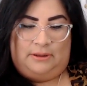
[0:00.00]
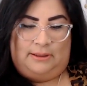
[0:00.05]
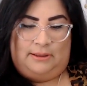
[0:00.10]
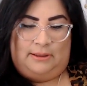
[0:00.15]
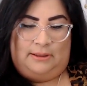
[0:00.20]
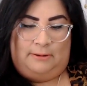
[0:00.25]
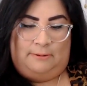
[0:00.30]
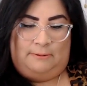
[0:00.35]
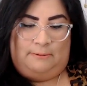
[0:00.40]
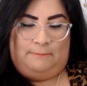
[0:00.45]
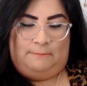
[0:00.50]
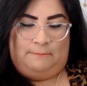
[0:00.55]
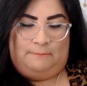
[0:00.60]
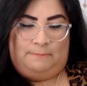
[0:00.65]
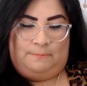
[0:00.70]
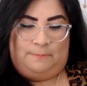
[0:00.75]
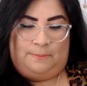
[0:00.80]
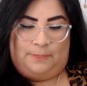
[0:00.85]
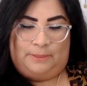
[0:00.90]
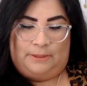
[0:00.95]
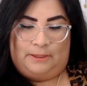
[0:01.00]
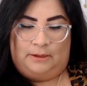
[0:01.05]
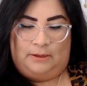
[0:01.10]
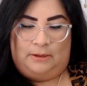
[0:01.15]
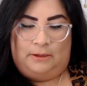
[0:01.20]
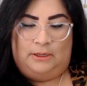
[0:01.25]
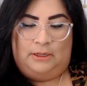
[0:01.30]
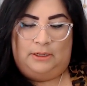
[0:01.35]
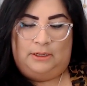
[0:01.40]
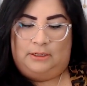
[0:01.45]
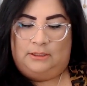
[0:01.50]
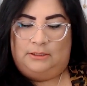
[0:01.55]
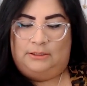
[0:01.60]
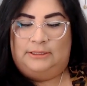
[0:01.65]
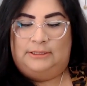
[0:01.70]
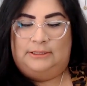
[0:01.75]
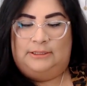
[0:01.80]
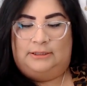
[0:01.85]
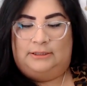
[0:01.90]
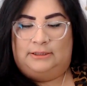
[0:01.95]

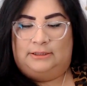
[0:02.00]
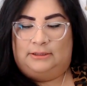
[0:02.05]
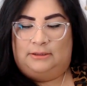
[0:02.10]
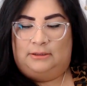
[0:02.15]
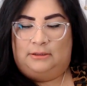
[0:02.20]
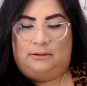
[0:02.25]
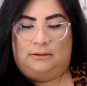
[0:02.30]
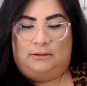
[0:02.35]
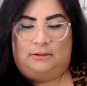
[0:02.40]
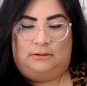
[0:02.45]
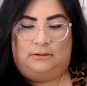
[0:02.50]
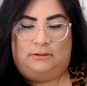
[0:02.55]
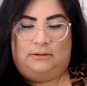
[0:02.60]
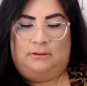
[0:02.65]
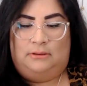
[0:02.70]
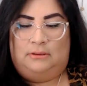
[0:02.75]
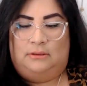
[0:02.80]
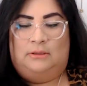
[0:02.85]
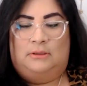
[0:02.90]
[no speech]